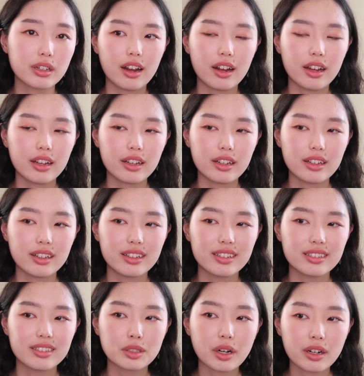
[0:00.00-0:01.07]

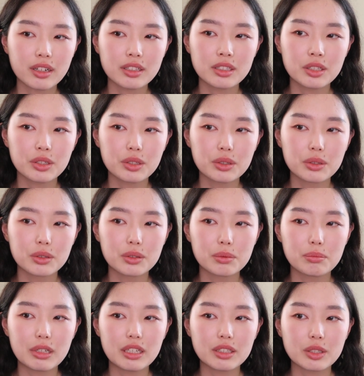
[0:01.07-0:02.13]
I started to
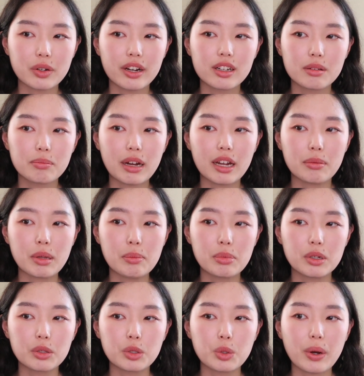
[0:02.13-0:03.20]
be surrounded by
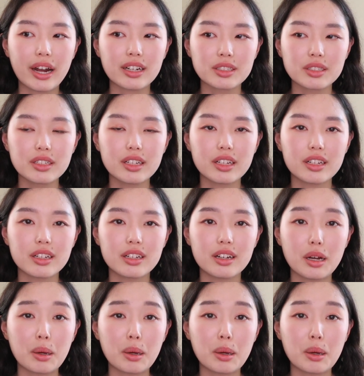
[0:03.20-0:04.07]
people who actually